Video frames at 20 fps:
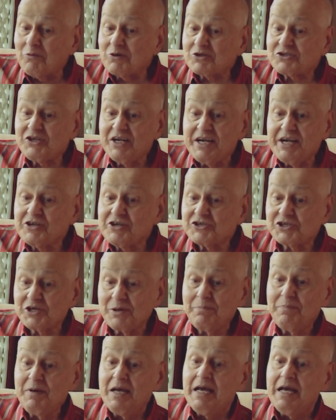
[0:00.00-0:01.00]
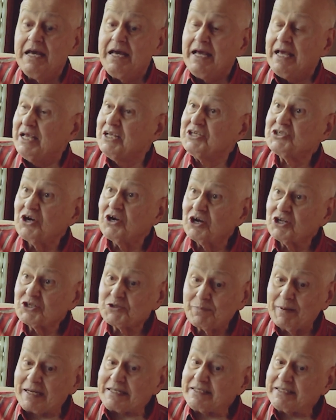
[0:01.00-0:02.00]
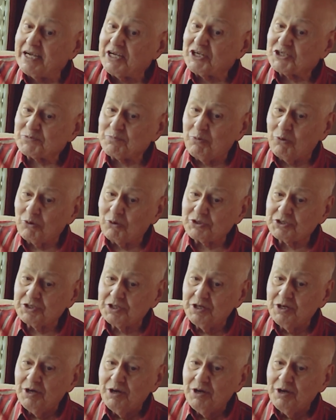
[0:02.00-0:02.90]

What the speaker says: was leadership is not a spectator sport.